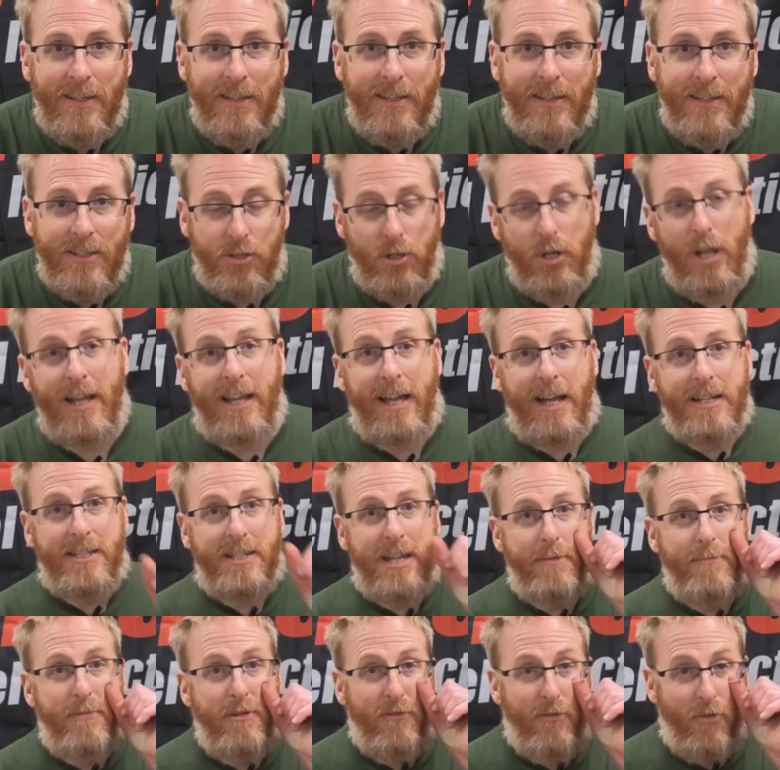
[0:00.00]
So like I
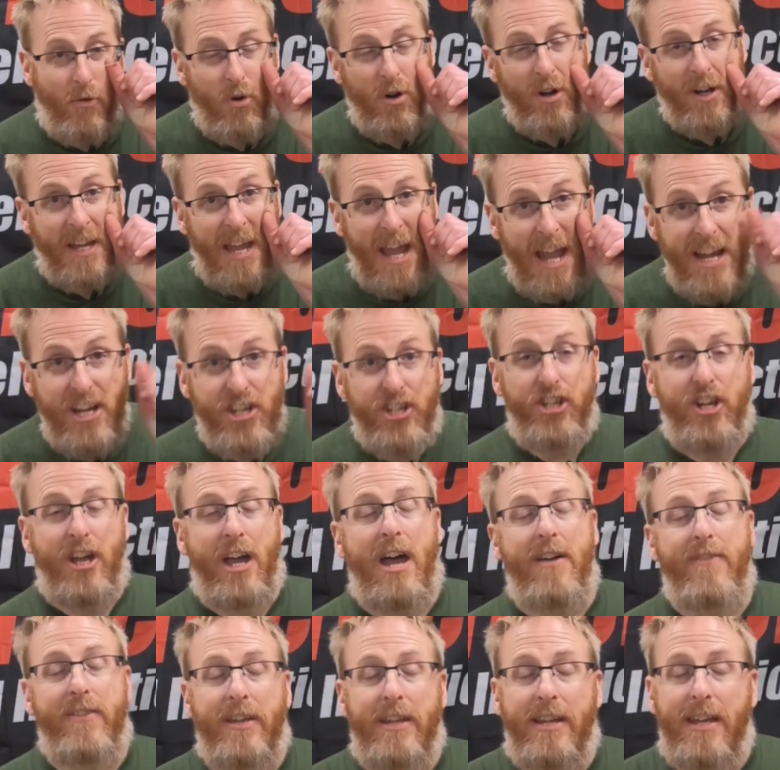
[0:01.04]
said before, in case you
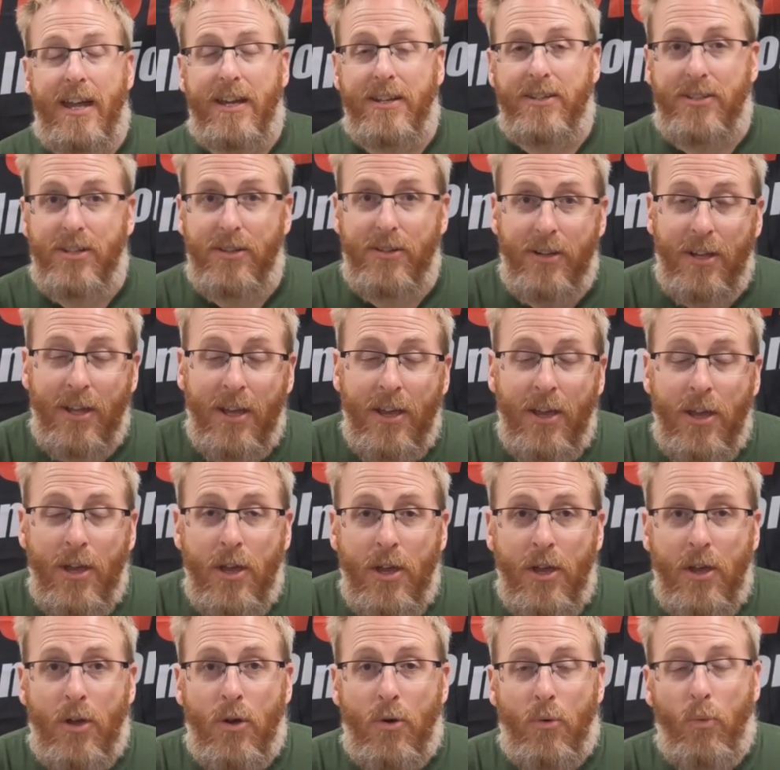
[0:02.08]
haven't guessed it,
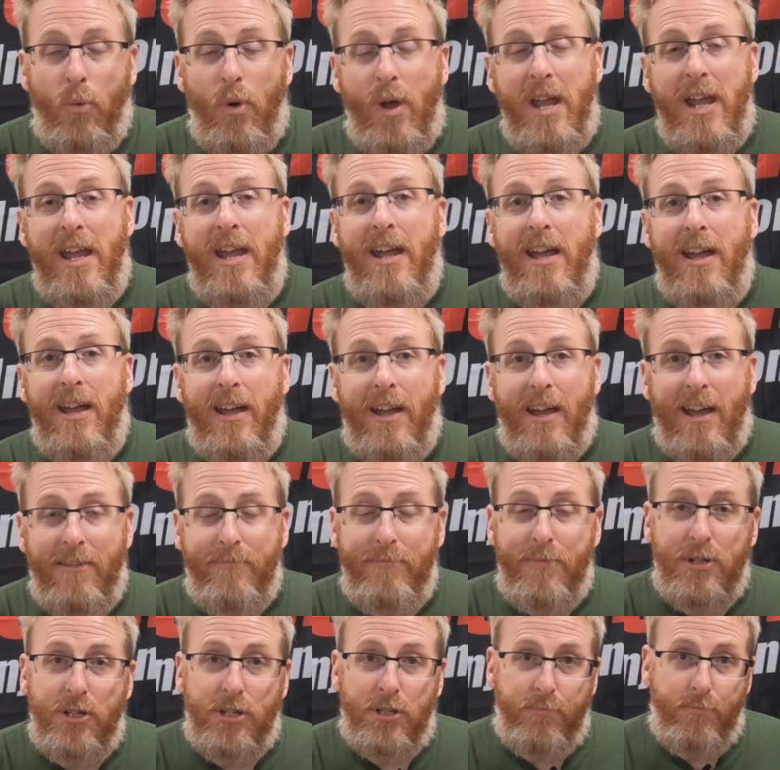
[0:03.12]
we
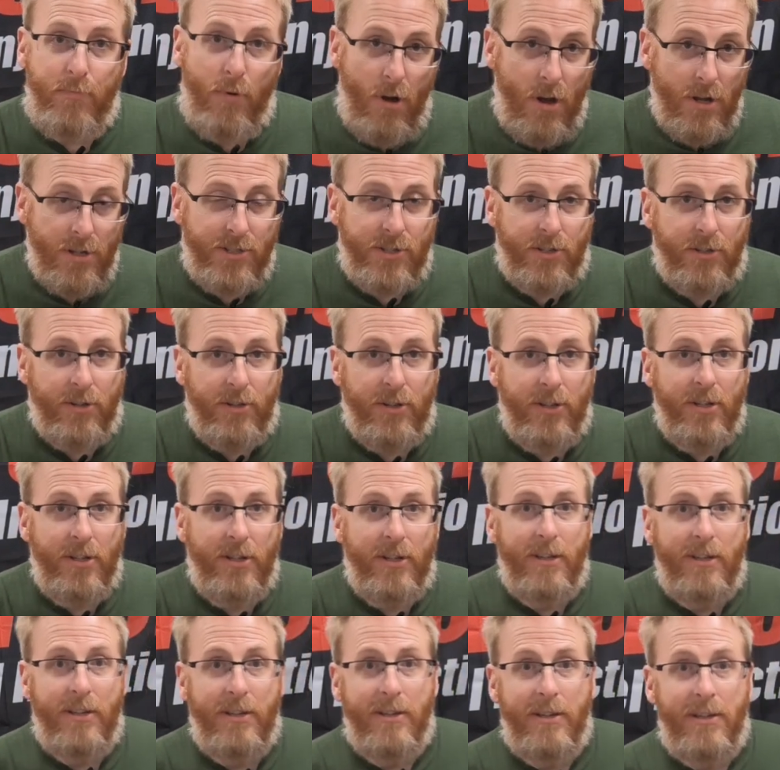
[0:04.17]
have been sponsored
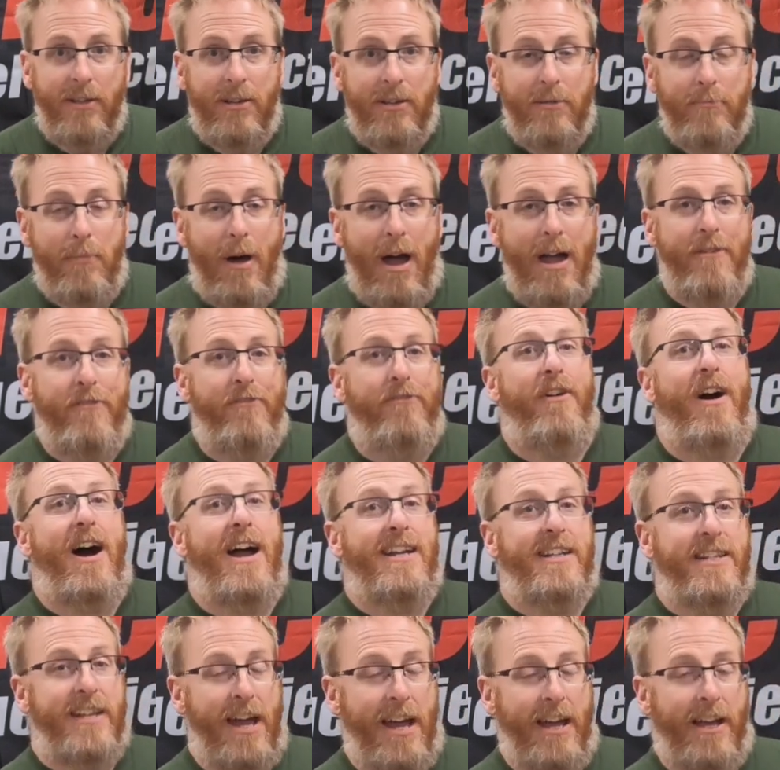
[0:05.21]
by
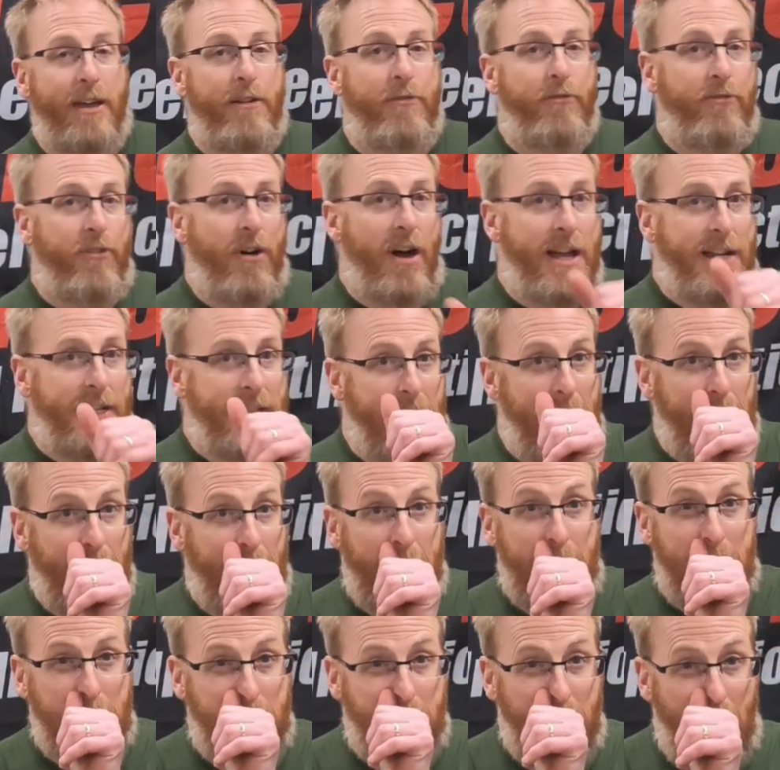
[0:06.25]
FiTech, and FiTech
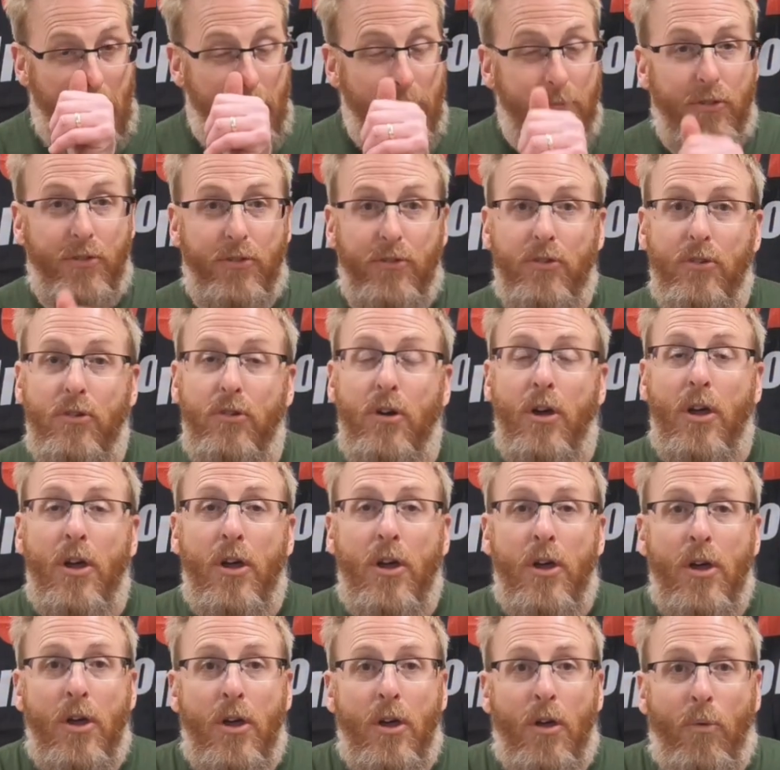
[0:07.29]
has come through
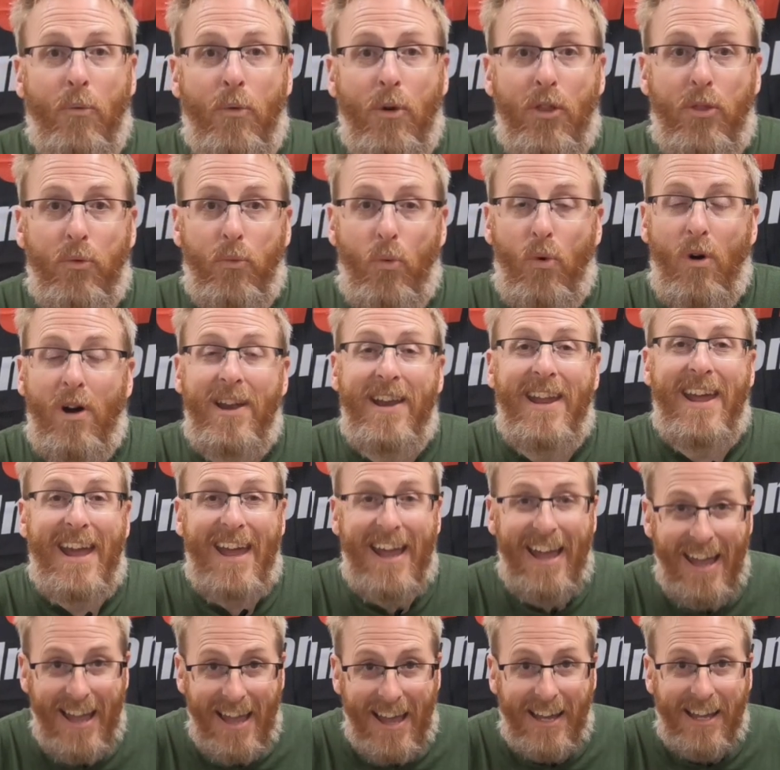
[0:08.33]
with one
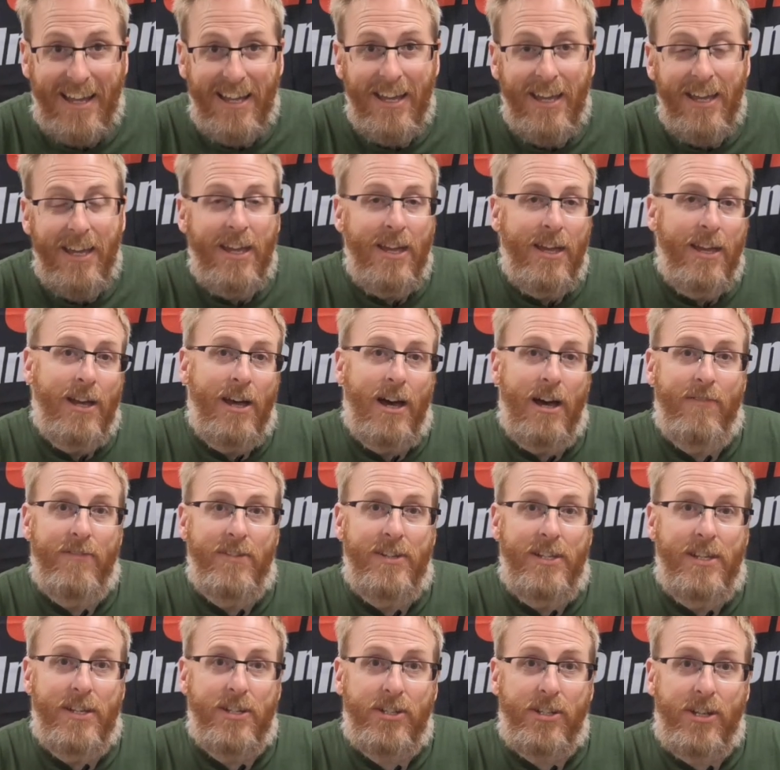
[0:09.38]
heck of a
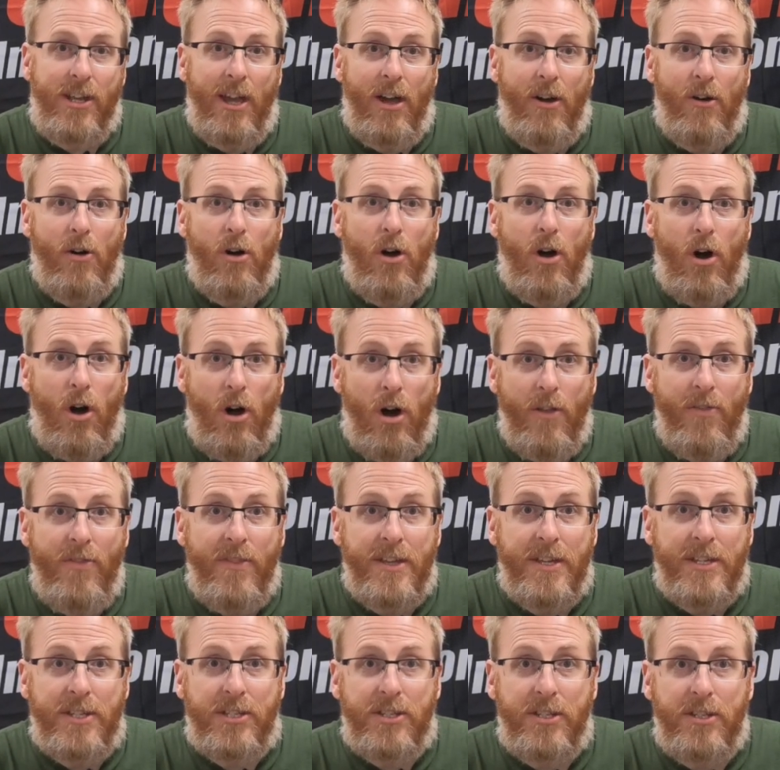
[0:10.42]
discount on
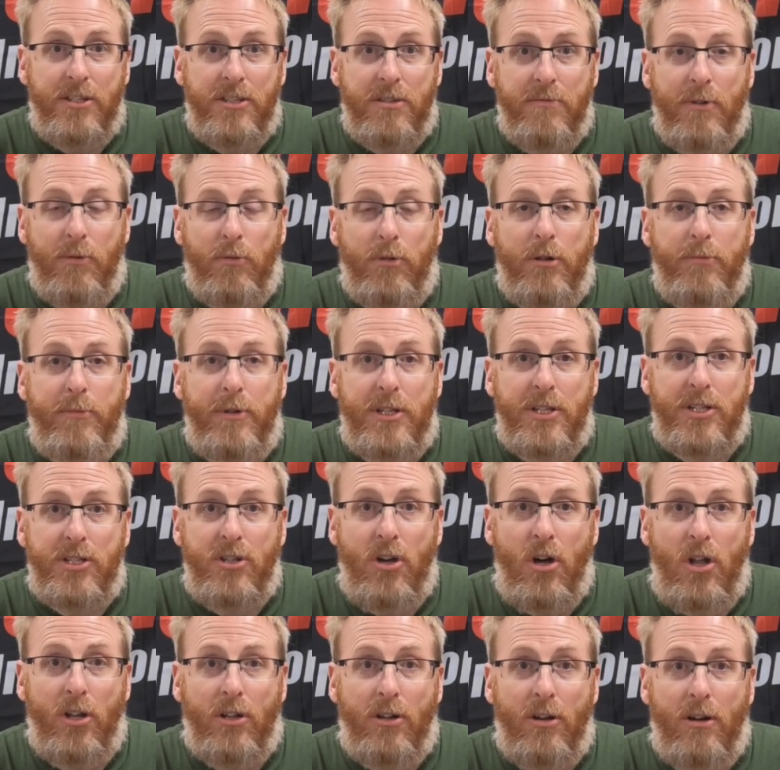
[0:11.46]
this system that we're going to be
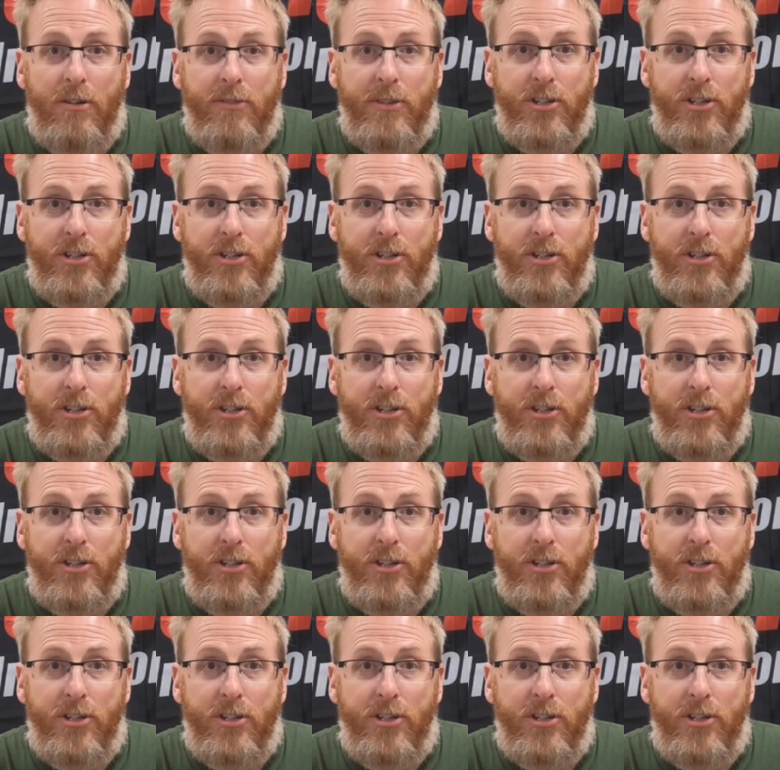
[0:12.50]
installing on the